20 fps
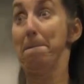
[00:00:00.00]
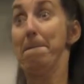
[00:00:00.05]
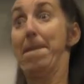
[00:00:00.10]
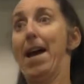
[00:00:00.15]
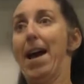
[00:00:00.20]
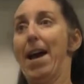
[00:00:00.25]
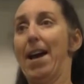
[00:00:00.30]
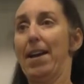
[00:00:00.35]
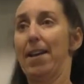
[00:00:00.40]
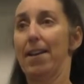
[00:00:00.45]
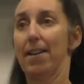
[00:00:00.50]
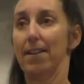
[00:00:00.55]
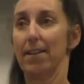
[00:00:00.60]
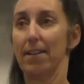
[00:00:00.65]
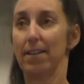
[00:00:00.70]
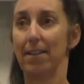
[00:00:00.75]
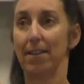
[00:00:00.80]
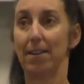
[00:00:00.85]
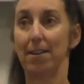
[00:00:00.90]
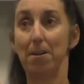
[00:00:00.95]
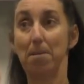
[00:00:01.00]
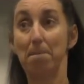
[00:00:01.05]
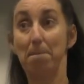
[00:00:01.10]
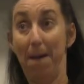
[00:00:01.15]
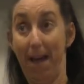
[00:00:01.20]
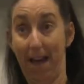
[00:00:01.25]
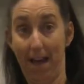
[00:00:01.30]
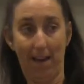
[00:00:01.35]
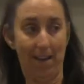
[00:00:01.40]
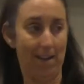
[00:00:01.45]
So you could be
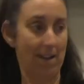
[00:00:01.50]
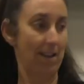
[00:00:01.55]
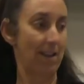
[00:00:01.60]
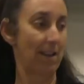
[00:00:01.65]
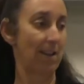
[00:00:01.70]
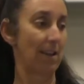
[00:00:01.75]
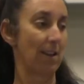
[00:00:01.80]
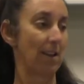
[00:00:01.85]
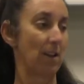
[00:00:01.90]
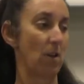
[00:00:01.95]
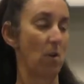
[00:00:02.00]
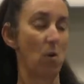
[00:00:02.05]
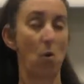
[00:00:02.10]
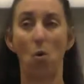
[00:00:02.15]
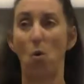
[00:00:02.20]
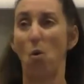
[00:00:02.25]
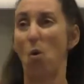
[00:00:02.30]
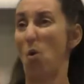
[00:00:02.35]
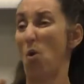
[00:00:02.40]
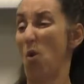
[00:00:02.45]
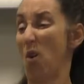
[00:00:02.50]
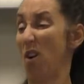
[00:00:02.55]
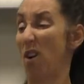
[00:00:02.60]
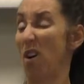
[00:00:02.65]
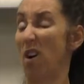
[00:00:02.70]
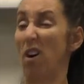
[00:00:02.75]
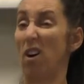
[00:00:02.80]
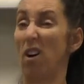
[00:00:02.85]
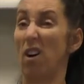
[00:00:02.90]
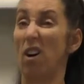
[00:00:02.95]
moving backwards
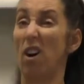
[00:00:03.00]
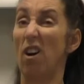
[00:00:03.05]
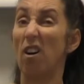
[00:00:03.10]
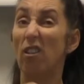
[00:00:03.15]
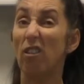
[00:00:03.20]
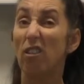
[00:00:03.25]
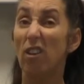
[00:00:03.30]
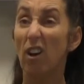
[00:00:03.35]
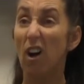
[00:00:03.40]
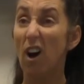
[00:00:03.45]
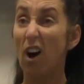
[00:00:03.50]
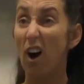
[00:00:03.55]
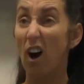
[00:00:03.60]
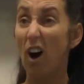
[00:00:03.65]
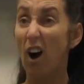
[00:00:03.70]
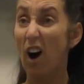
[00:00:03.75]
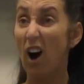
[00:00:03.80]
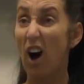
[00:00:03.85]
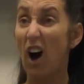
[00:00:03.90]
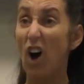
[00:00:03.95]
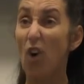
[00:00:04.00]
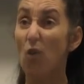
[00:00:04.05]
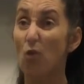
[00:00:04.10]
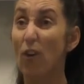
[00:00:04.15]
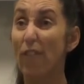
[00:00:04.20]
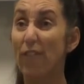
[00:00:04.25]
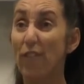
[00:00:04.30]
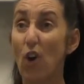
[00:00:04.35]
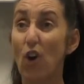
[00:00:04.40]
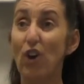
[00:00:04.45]
like this, or if
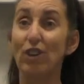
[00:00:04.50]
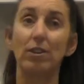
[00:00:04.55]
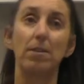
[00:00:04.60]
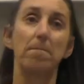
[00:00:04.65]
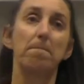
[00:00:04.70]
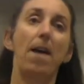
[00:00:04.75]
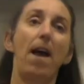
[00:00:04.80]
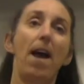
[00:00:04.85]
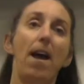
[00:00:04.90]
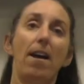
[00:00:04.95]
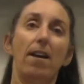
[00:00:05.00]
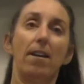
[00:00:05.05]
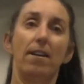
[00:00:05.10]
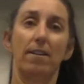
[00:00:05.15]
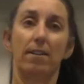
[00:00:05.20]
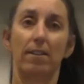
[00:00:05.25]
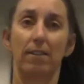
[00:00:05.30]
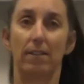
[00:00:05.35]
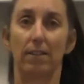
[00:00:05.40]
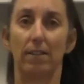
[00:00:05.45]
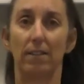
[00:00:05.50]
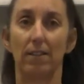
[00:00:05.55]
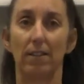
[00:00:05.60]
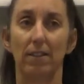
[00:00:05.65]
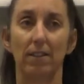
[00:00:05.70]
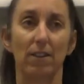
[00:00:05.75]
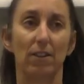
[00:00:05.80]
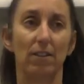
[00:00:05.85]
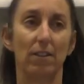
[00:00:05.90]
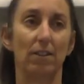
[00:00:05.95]
you're reversing
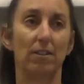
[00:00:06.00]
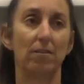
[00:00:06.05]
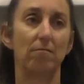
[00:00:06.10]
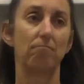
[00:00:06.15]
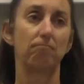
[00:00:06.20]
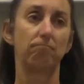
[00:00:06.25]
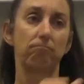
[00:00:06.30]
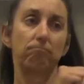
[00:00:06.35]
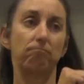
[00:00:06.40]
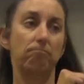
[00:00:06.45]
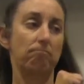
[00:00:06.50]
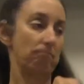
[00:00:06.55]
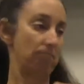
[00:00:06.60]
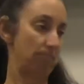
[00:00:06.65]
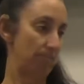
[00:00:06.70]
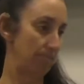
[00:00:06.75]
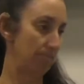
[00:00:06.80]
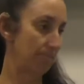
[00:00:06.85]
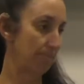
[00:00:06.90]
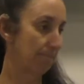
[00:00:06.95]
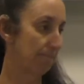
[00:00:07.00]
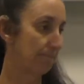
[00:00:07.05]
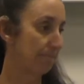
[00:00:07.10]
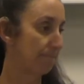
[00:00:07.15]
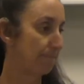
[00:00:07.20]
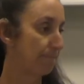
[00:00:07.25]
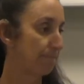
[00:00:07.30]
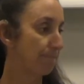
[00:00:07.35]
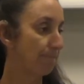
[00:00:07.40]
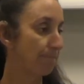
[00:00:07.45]
back in a car, you
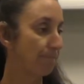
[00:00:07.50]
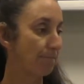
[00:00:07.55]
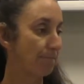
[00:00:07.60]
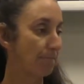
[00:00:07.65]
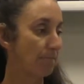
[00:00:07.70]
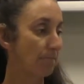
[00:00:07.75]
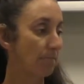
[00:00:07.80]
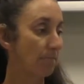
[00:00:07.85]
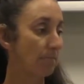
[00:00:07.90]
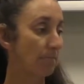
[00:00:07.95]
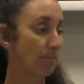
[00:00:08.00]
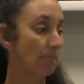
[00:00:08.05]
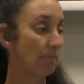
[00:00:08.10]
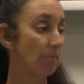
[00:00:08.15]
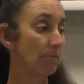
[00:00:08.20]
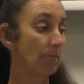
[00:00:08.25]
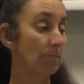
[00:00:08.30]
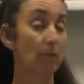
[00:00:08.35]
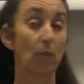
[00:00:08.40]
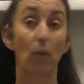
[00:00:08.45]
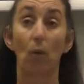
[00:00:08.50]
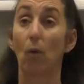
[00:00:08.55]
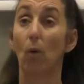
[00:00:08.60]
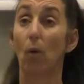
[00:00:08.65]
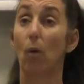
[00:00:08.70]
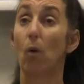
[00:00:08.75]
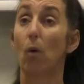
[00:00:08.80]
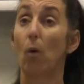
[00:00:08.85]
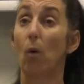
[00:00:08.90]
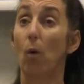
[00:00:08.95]
might move back
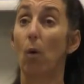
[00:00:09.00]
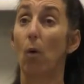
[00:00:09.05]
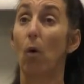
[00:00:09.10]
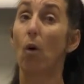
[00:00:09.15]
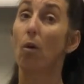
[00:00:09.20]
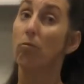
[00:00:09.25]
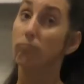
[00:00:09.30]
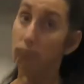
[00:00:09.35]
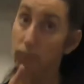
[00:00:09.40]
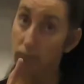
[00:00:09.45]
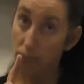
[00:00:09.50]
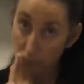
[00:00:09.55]
this way.